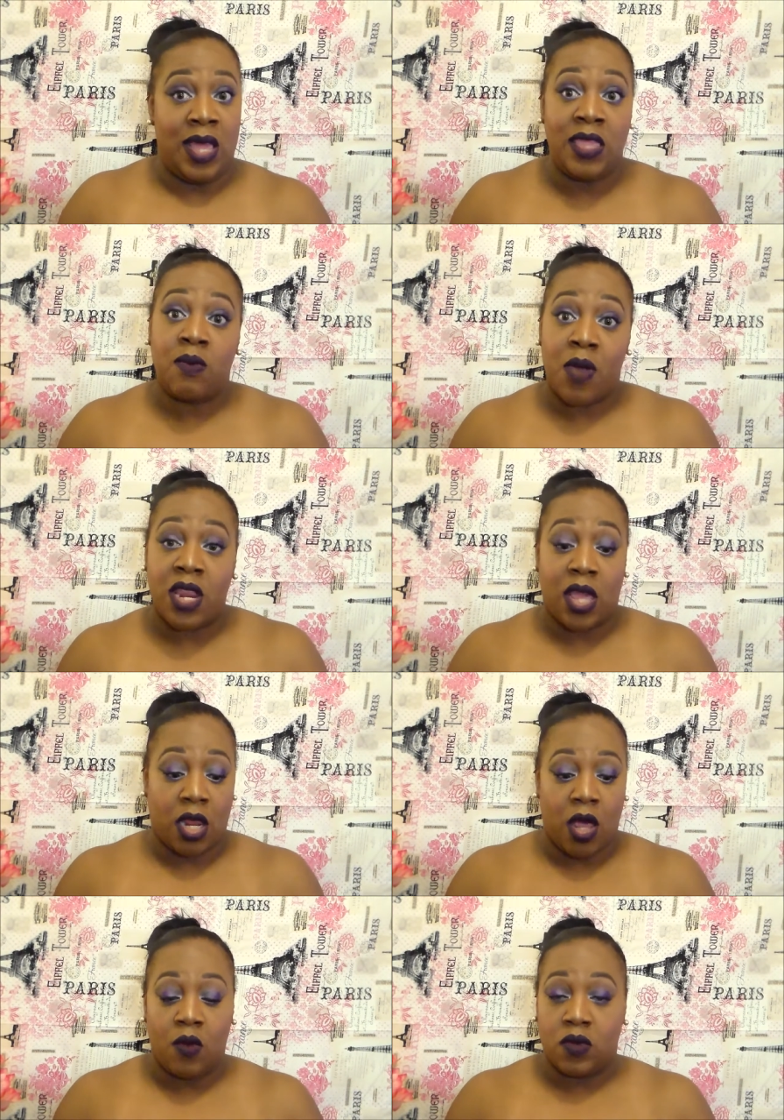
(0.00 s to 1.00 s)
it's pretty
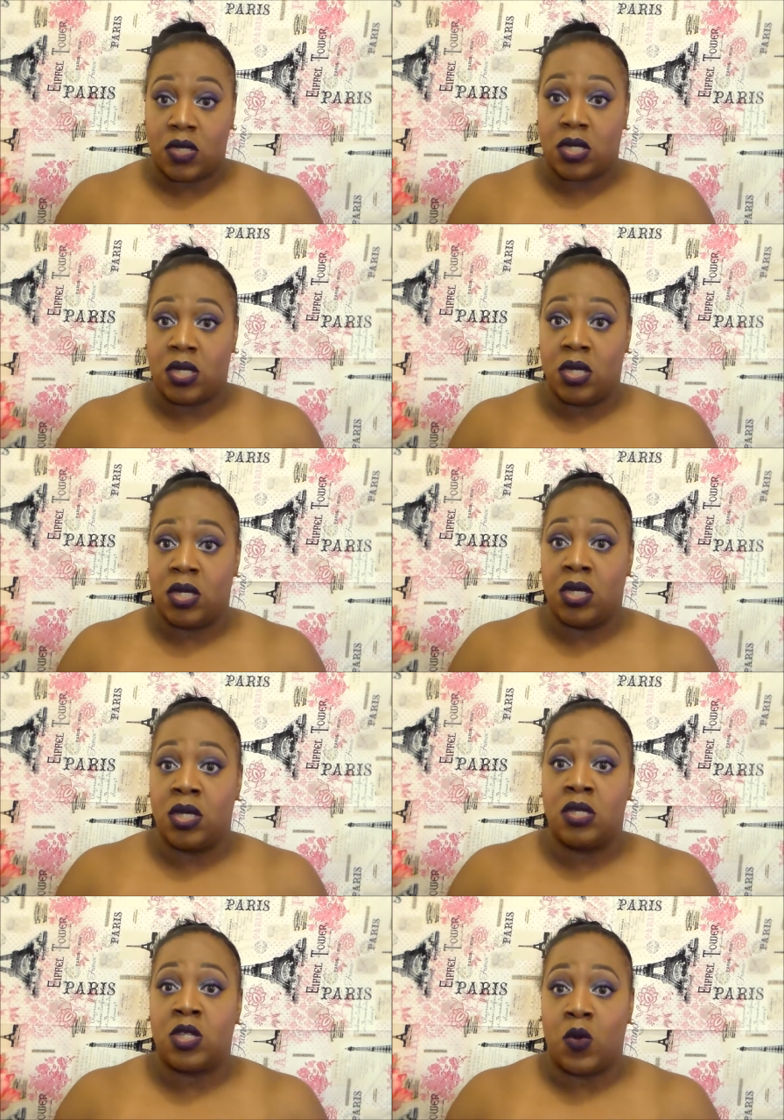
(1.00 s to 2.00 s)
close
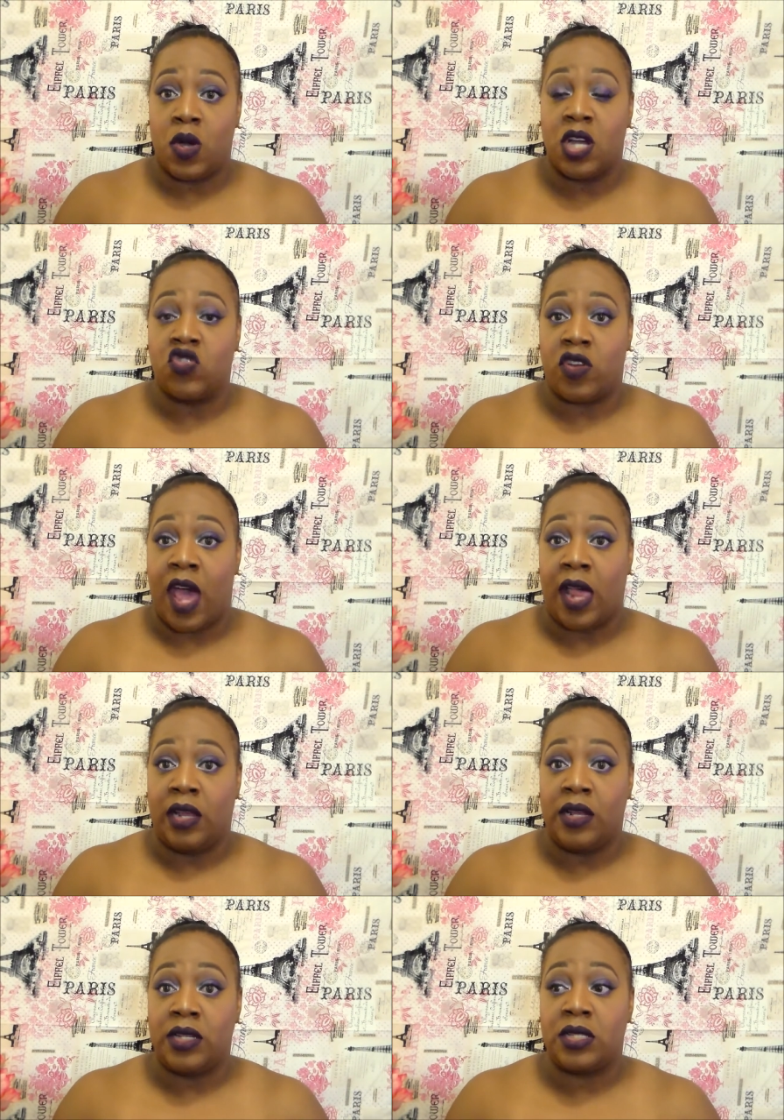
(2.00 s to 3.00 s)
to a hundred
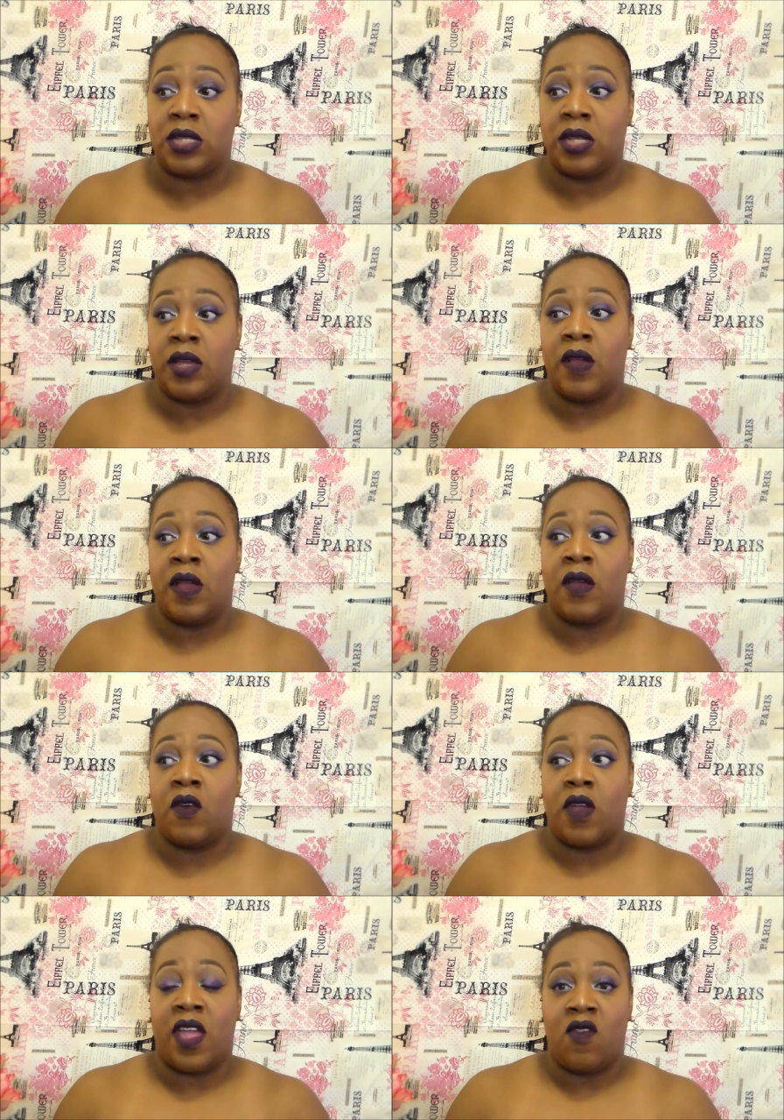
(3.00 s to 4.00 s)
dollars.
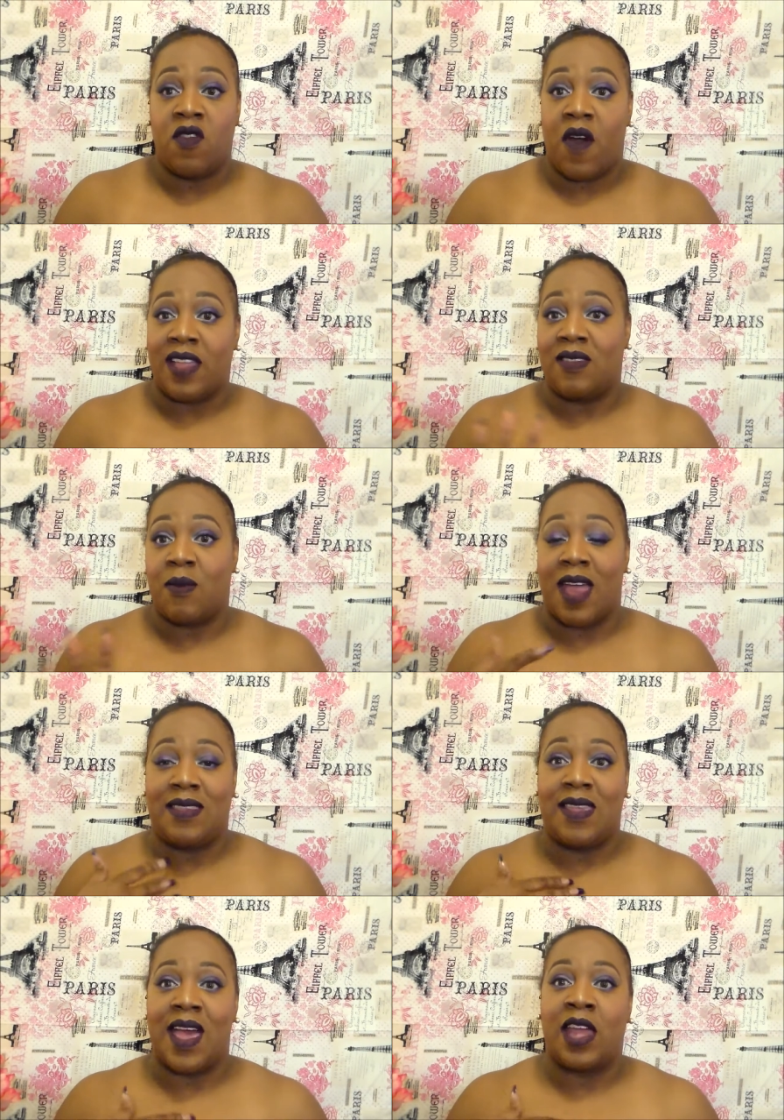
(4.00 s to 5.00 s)
Even if I just buy
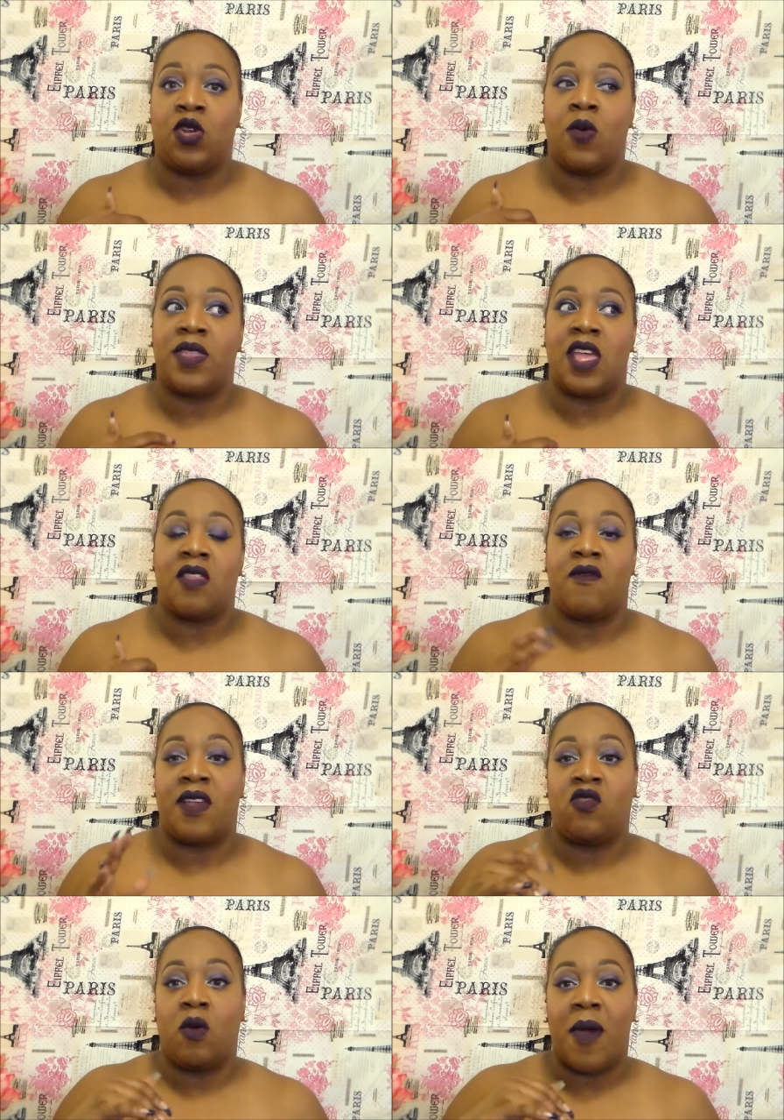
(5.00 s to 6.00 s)
the set, I don't know what the
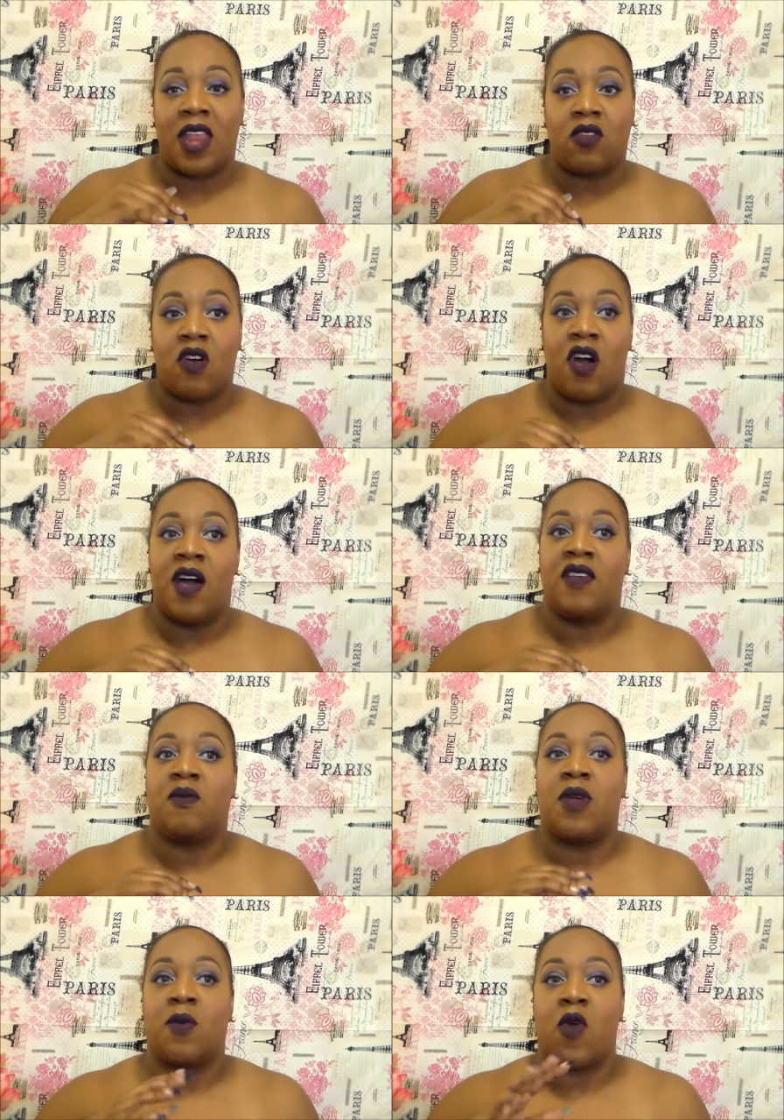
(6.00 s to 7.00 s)
individual bottle
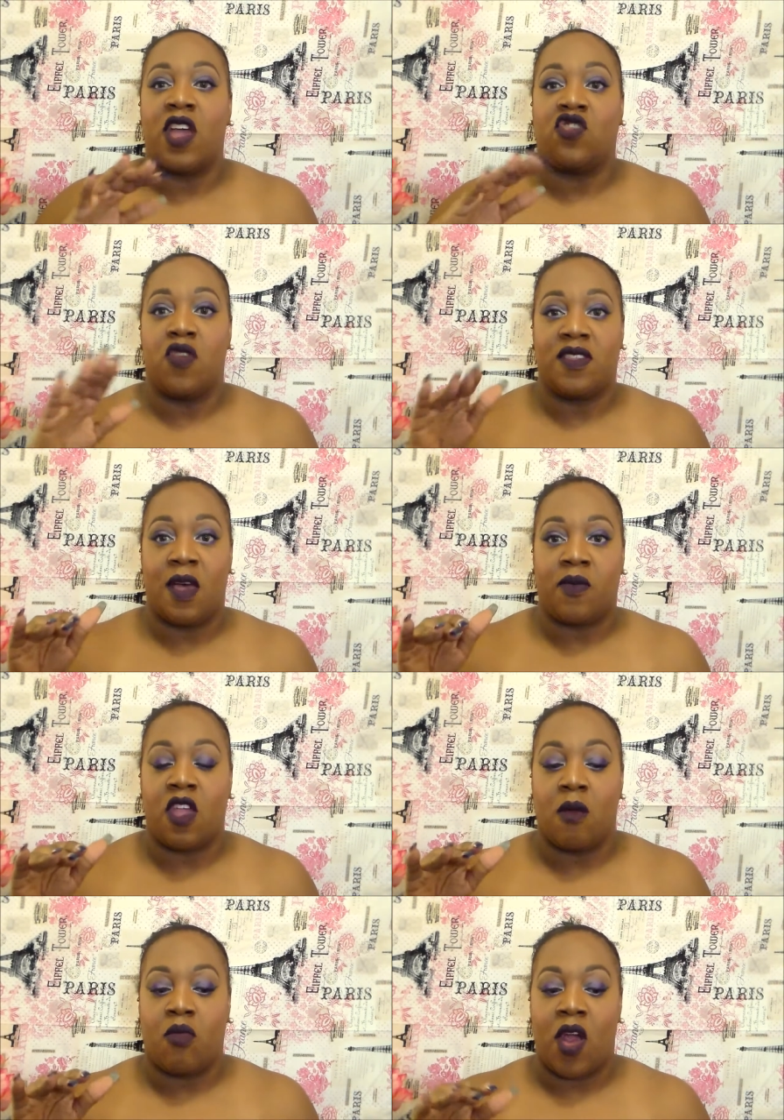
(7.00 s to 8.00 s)
costs, but I'm quite sure it's up
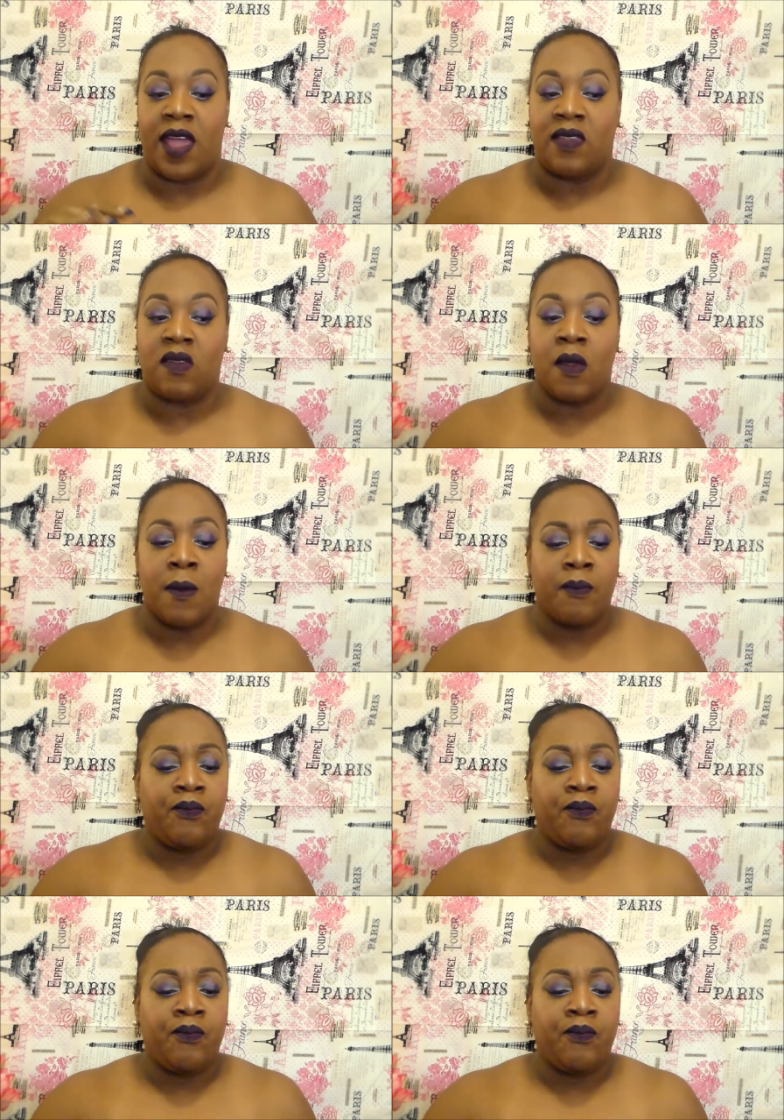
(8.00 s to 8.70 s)
there in price.